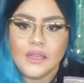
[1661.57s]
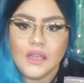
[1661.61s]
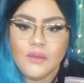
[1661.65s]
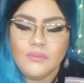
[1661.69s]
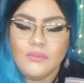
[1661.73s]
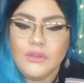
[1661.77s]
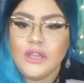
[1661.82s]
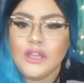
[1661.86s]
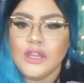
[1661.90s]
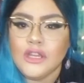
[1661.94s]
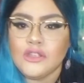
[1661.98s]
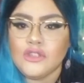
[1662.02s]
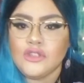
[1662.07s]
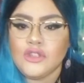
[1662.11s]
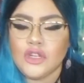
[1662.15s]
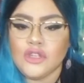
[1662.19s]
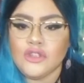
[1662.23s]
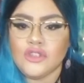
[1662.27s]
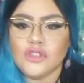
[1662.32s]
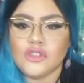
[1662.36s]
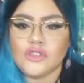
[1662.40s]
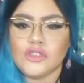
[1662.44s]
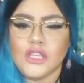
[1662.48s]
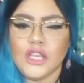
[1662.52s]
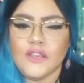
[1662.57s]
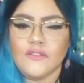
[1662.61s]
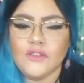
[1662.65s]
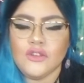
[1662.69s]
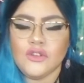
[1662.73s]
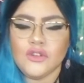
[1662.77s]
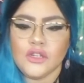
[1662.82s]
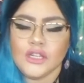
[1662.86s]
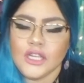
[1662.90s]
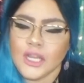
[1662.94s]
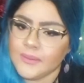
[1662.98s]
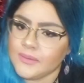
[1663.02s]
because you're just giving
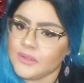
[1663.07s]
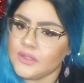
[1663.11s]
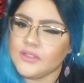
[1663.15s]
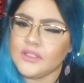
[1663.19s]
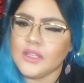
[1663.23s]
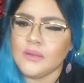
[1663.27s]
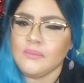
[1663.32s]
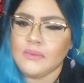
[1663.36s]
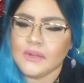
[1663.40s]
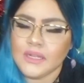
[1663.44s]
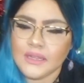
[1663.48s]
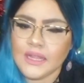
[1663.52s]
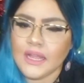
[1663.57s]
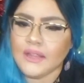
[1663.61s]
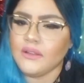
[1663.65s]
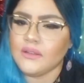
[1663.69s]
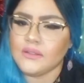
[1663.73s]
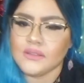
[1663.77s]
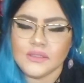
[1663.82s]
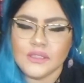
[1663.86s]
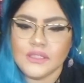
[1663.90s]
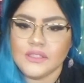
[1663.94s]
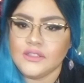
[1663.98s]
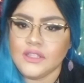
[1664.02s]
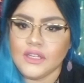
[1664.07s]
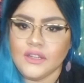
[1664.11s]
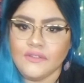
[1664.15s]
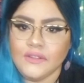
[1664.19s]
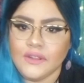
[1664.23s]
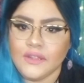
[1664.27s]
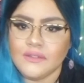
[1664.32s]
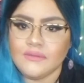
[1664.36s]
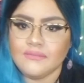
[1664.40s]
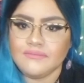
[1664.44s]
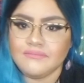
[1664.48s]
your cup to somebody that doesn't deserve it.